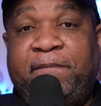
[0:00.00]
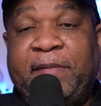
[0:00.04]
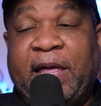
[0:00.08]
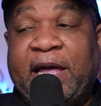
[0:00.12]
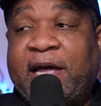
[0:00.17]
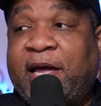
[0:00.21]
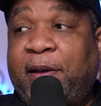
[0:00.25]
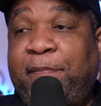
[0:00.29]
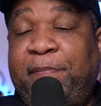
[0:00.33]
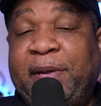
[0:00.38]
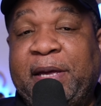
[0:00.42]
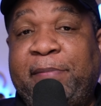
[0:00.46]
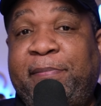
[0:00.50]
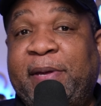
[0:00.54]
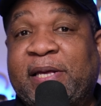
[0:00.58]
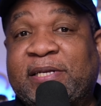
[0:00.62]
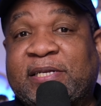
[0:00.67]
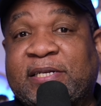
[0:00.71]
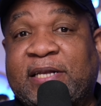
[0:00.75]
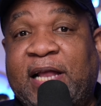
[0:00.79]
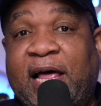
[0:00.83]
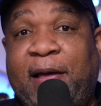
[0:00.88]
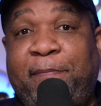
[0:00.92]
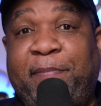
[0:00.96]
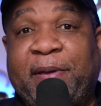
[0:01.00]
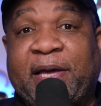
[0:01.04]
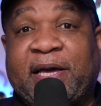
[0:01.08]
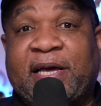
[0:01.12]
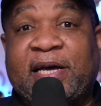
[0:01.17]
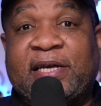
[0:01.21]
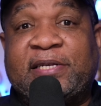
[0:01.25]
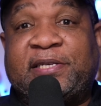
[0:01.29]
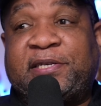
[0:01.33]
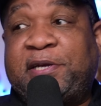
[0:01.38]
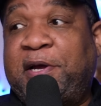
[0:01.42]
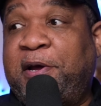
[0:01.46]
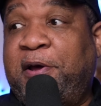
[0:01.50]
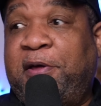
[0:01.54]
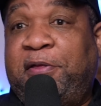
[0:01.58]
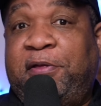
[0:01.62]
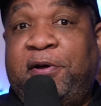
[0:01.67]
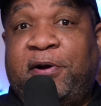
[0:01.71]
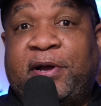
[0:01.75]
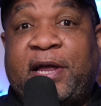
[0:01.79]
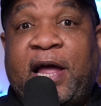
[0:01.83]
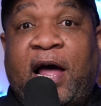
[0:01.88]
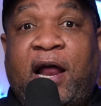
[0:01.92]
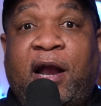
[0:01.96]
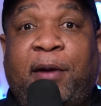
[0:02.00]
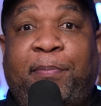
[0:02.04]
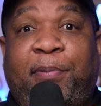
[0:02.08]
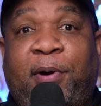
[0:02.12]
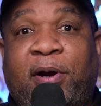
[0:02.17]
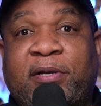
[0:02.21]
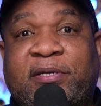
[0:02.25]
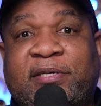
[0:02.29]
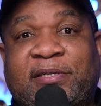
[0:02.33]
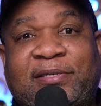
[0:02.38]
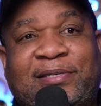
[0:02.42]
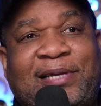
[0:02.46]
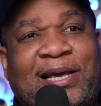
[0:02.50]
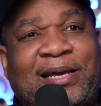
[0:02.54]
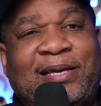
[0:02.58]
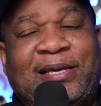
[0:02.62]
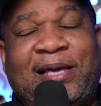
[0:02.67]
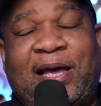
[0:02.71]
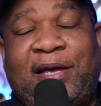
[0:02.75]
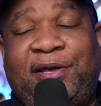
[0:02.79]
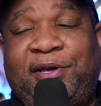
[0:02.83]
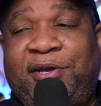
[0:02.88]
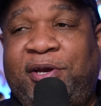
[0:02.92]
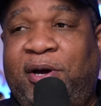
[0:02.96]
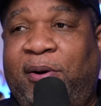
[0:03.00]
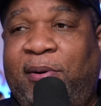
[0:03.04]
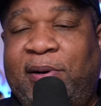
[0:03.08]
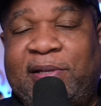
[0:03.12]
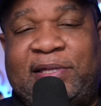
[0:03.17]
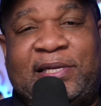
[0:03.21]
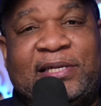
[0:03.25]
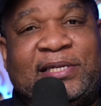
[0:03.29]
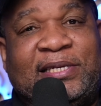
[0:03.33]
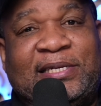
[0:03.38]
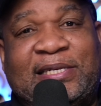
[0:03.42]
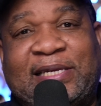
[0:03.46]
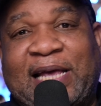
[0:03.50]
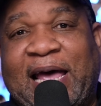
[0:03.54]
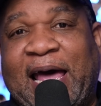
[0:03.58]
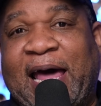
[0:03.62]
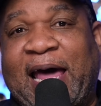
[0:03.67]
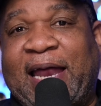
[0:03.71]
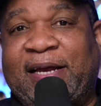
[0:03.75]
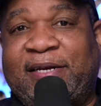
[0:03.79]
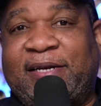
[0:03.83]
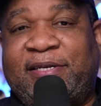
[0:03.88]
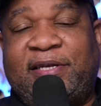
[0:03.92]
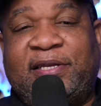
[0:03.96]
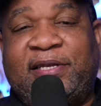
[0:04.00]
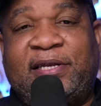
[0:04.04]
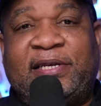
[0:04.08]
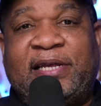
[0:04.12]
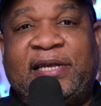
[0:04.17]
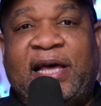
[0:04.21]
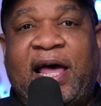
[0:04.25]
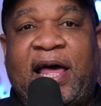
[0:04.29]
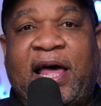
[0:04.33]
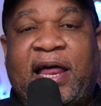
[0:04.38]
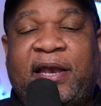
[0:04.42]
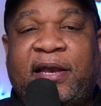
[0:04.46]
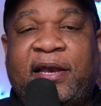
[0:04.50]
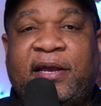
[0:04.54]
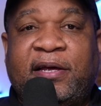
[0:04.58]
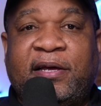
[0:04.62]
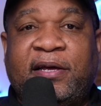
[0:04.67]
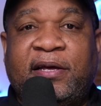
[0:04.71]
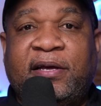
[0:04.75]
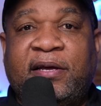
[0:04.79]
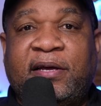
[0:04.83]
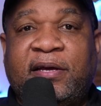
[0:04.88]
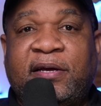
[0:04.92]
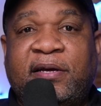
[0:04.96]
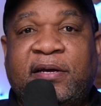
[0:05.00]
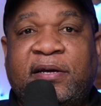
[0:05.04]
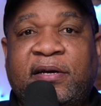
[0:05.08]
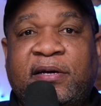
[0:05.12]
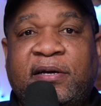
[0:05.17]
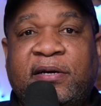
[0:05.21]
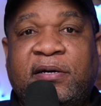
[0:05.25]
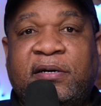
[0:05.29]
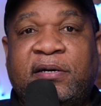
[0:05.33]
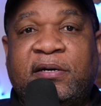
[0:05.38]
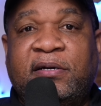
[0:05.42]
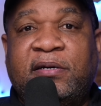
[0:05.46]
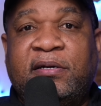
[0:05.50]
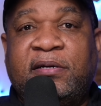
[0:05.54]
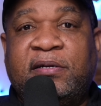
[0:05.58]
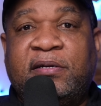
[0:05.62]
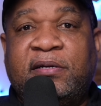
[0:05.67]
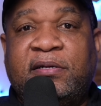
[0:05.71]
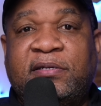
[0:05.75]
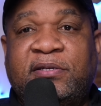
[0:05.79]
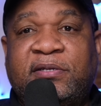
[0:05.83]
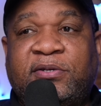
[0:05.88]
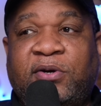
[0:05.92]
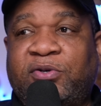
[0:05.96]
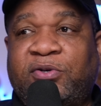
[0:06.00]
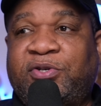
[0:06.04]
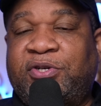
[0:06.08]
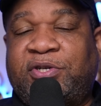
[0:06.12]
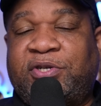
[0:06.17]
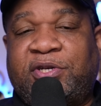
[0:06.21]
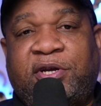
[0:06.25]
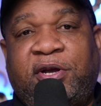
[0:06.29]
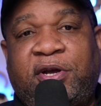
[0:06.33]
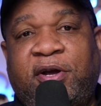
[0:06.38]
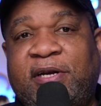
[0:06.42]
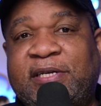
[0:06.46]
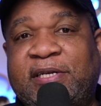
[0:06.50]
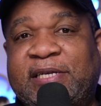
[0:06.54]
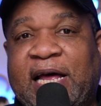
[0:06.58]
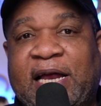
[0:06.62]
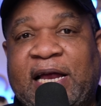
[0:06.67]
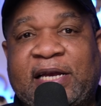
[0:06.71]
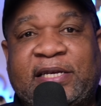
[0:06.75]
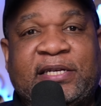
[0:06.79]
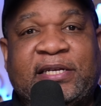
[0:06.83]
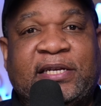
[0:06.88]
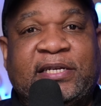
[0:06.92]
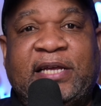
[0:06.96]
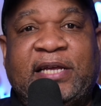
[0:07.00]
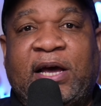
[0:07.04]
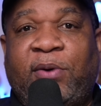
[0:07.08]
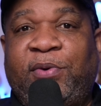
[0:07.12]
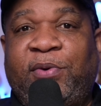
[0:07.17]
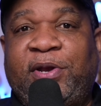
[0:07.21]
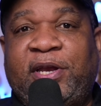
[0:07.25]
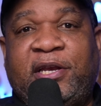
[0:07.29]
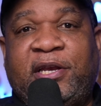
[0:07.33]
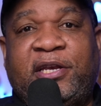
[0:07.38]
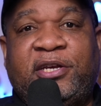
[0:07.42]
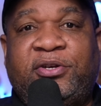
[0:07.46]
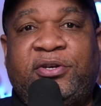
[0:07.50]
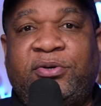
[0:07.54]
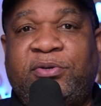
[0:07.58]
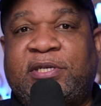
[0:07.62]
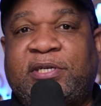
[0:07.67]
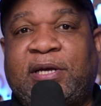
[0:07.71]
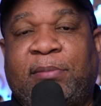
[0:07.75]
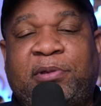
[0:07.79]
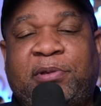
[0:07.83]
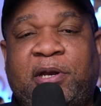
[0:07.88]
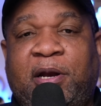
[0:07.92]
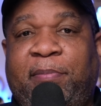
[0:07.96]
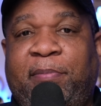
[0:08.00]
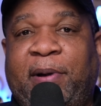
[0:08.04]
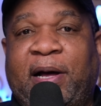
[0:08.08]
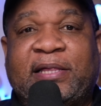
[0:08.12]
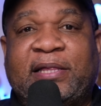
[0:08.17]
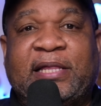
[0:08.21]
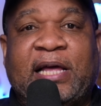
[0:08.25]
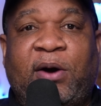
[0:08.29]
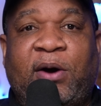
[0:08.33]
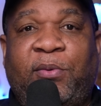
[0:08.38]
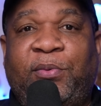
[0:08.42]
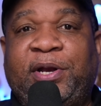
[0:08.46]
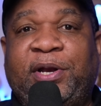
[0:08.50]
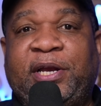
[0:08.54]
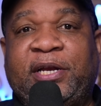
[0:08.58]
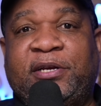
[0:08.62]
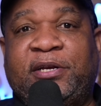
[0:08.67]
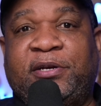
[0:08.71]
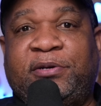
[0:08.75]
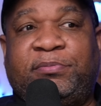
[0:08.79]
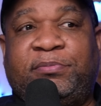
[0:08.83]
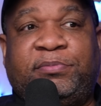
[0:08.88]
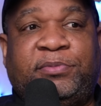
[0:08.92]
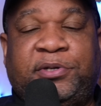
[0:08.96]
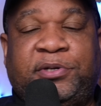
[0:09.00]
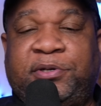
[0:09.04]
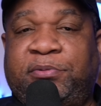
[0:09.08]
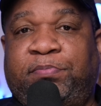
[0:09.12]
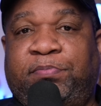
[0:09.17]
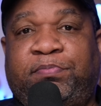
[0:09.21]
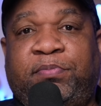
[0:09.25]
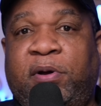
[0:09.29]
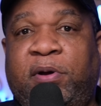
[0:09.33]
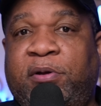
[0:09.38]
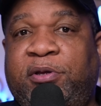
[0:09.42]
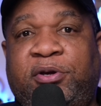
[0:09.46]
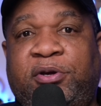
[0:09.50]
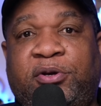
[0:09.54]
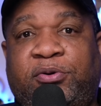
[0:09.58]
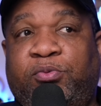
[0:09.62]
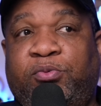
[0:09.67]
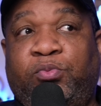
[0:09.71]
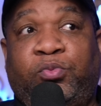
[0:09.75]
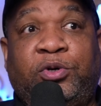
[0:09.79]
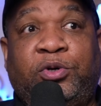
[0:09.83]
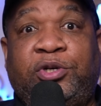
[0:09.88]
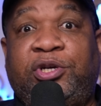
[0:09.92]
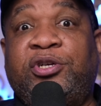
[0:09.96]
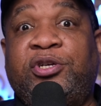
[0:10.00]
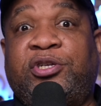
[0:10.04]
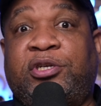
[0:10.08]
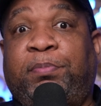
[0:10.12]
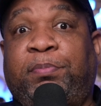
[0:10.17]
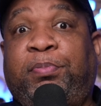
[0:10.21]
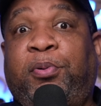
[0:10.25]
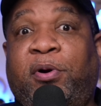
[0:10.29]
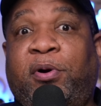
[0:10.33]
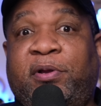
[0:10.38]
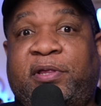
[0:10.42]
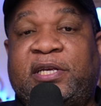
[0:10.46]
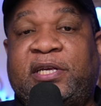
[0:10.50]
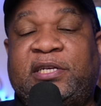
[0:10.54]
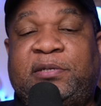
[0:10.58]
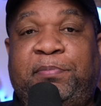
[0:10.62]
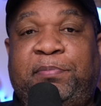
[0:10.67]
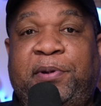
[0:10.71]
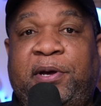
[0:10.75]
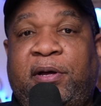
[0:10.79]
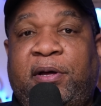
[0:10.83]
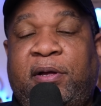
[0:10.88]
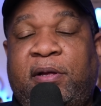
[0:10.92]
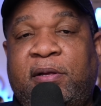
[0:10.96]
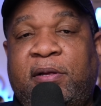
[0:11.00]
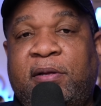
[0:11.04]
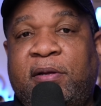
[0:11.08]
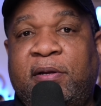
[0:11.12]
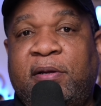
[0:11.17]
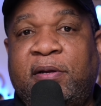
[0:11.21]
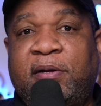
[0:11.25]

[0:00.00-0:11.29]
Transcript: They can be misled because their counterparts can say, yeah, you know what? This is adding to the debt. Social Security is adding to the debt. We need to do something about that. We need to. Will uh, you, will you support this bill?